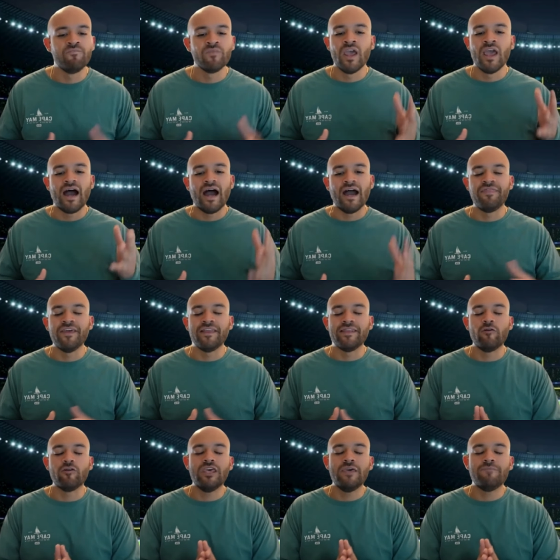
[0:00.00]
I think
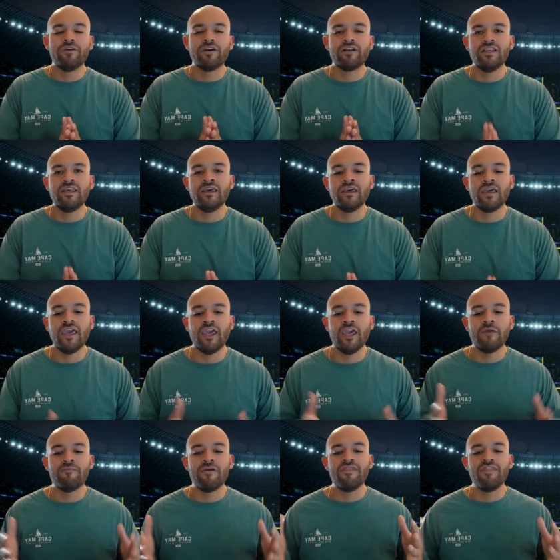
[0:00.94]
they'll keep a clean
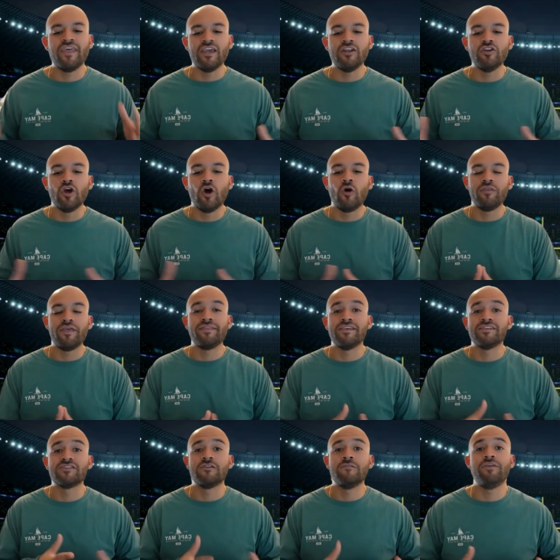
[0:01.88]
game. They know that
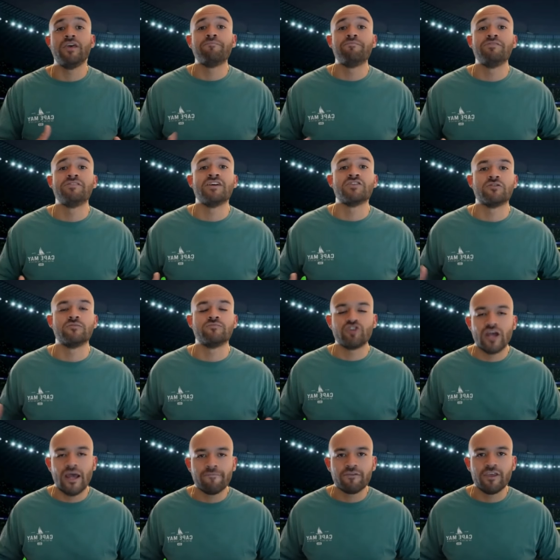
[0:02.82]
this could be a potential
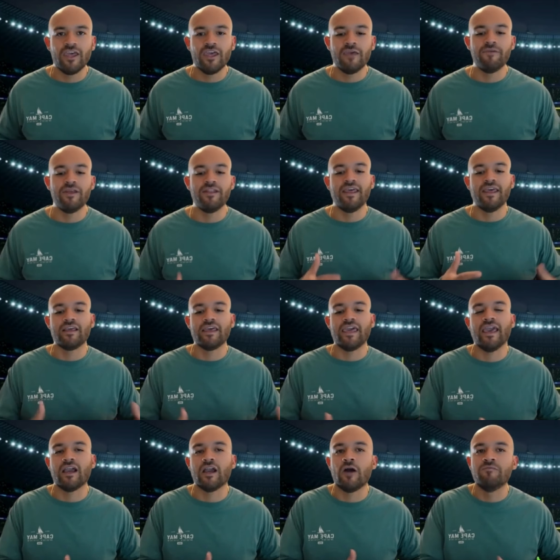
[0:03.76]
trap game, and they
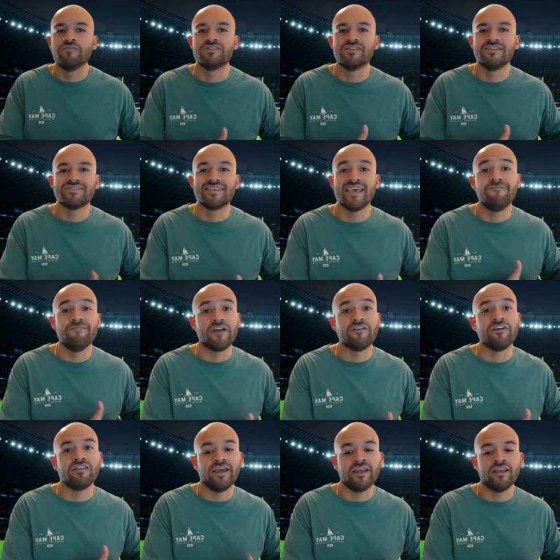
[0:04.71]
can't come into this game very
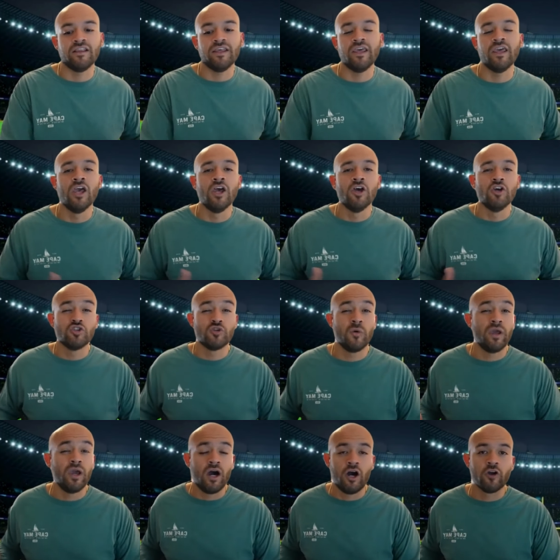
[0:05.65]
lightly to a
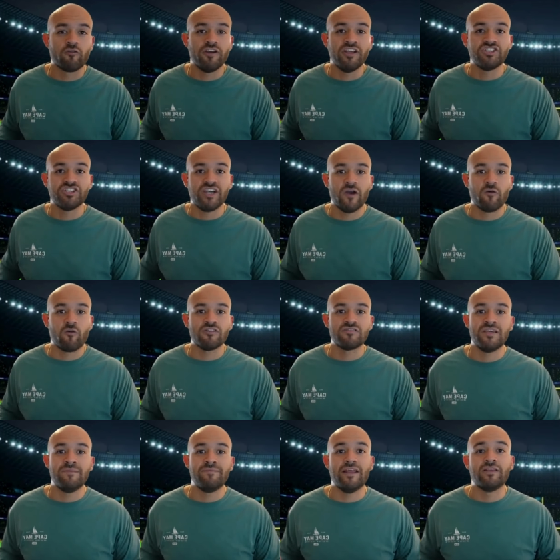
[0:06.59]
hungry Jaguars
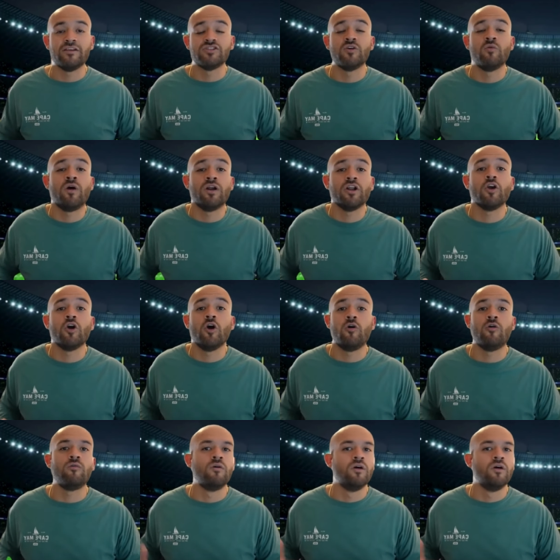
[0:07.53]
team that doesn't want to go